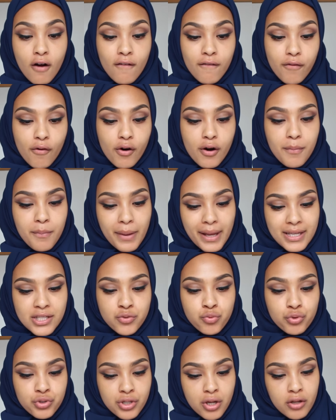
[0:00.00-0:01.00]
For
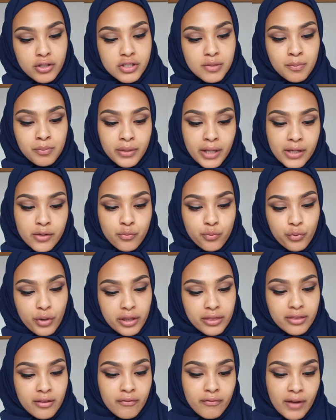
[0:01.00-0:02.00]
best results, blend
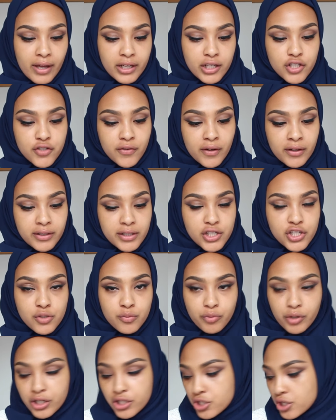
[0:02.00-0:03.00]
with the Vanish foundation
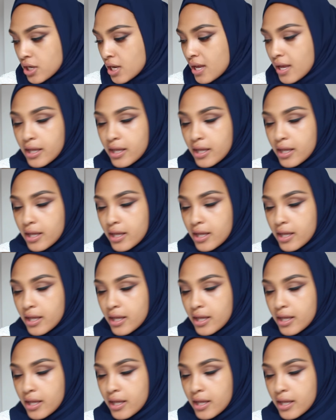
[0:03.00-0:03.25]
brush.